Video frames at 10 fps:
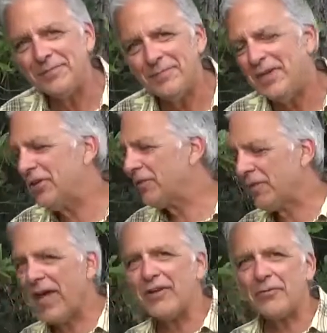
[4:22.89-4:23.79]
Venus
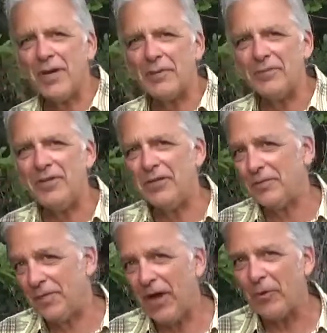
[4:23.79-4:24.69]
flytraps in a
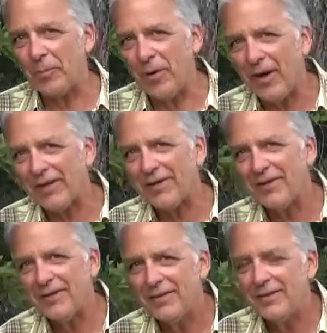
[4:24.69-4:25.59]
flower pot.
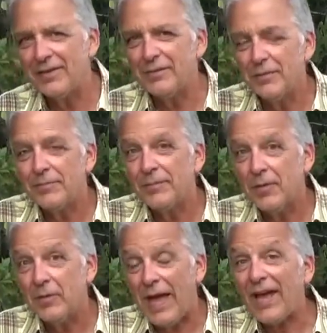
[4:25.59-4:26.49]

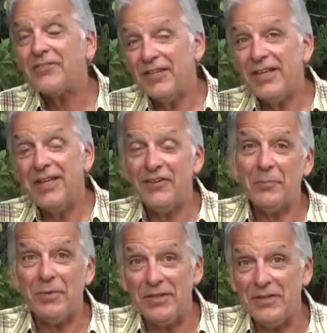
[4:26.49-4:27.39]
Actually, it is a
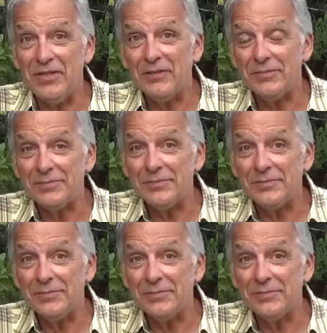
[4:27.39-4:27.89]
big deal.